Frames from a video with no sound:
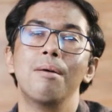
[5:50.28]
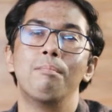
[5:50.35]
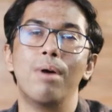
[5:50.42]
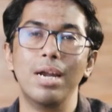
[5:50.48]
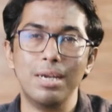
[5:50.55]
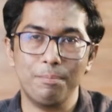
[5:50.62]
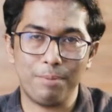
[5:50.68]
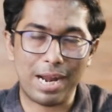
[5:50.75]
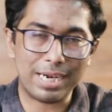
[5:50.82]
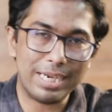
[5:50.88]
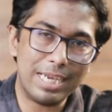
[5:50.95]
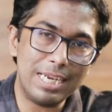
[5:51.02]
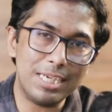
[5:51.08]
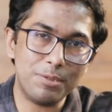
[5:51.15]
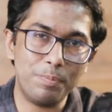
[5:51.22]
But
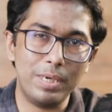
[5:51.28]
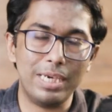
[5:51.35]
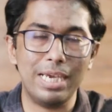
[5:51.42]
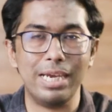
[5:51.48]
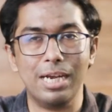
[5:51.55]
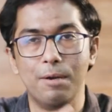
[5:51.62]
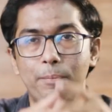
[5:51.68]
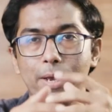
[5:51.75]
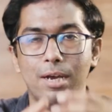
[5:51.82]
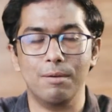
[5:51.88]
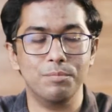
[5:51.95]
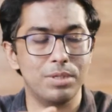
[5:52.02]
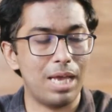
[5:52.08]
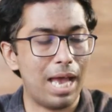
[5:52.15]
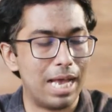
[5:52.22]
practically speaking, it
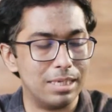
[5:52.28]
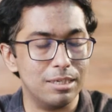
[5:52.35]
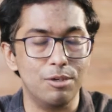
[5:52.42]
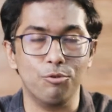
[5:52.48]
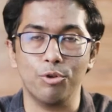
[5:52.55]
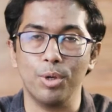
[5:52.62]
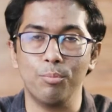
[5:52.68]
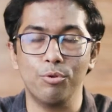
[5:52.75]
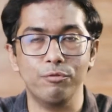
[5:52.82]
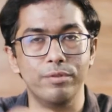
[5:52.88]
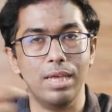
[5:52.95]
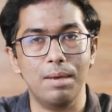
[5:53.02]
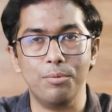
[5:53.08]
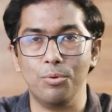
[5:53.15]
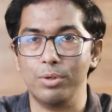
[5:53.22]
becomes a hassle to remove
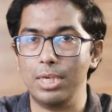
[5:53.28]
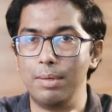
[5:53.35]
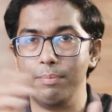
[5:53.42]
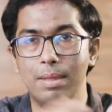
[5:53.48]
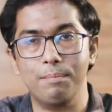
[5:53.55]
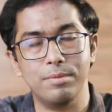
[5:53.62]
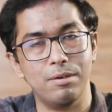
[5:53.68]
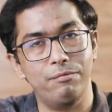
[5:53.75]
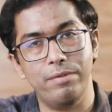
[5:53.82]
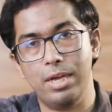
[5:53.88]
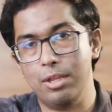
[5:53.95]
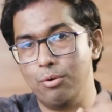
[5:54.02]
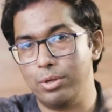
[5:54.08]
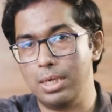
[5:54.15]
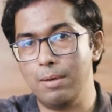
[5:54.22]
them. You keep them somewhere,
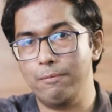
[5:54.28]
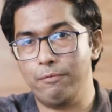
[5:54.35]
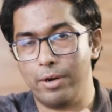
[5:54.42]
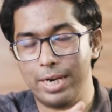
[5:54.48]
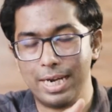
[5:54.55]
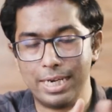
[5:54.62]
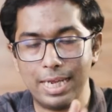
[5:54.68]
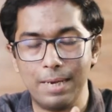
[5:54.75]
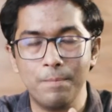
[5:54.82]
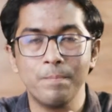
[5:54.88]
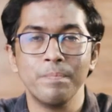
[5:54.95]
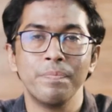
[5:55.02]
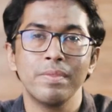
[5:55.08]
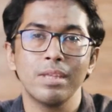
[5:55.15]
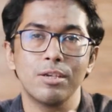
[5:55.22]
you keep forgetting,
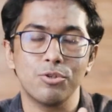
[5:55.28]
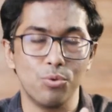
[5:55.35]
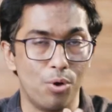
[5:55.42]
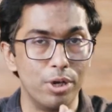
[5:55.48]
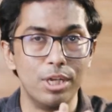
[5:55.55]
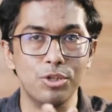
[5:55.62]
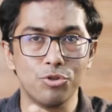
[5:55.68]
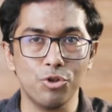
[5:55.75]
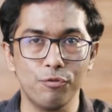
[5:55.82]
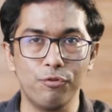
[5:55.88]
so on and so